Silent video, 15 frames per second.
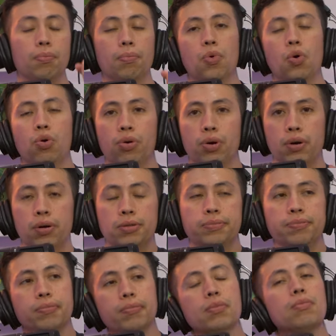more
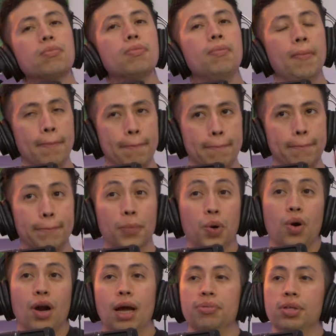
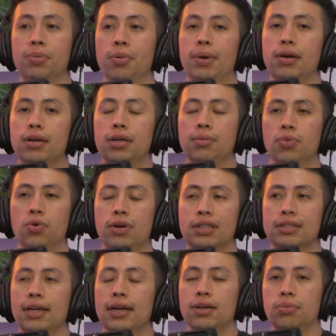more hyped up about it and more
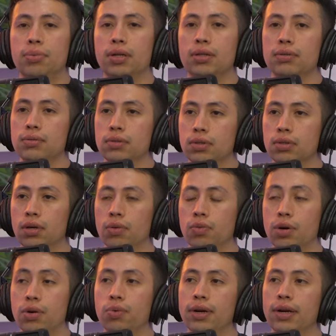excited about uh,
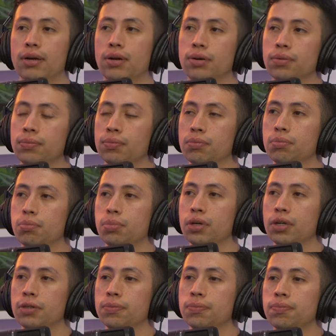what what I heard,
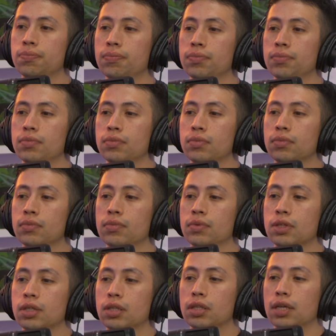but
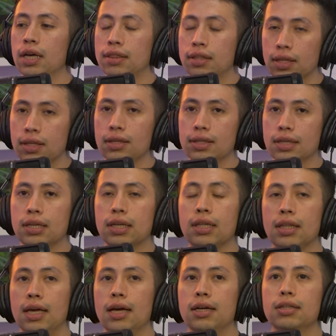I think
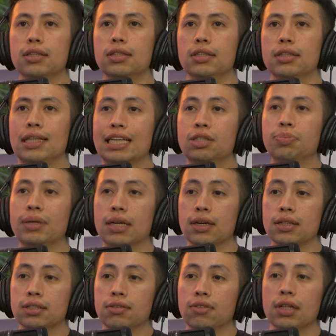again that that's
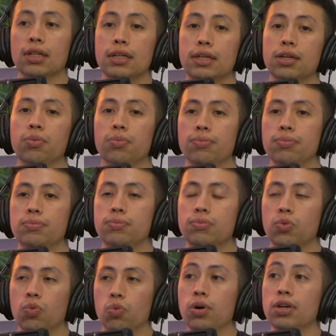because of the lead up
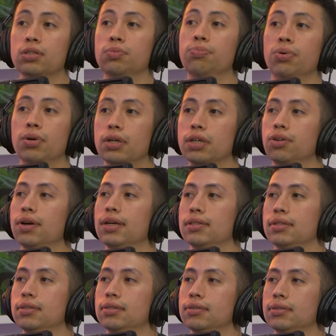was pretty
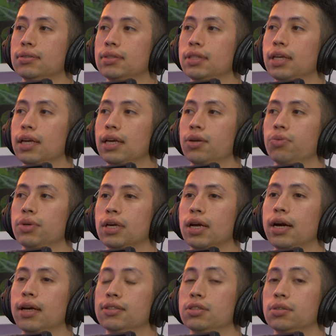crazy, and we
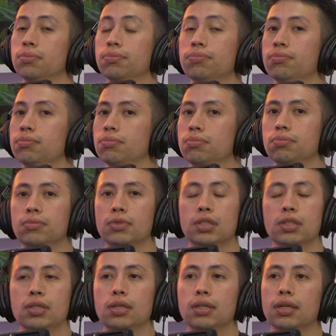got some
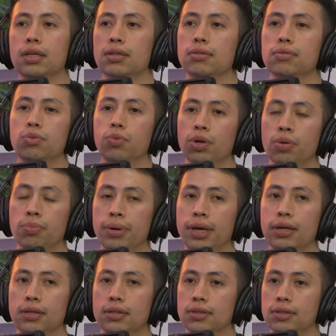like real
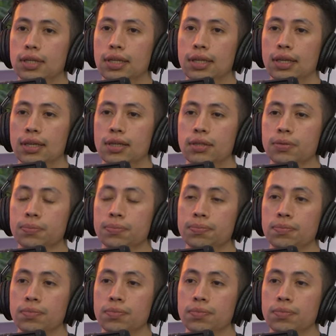bangers, and then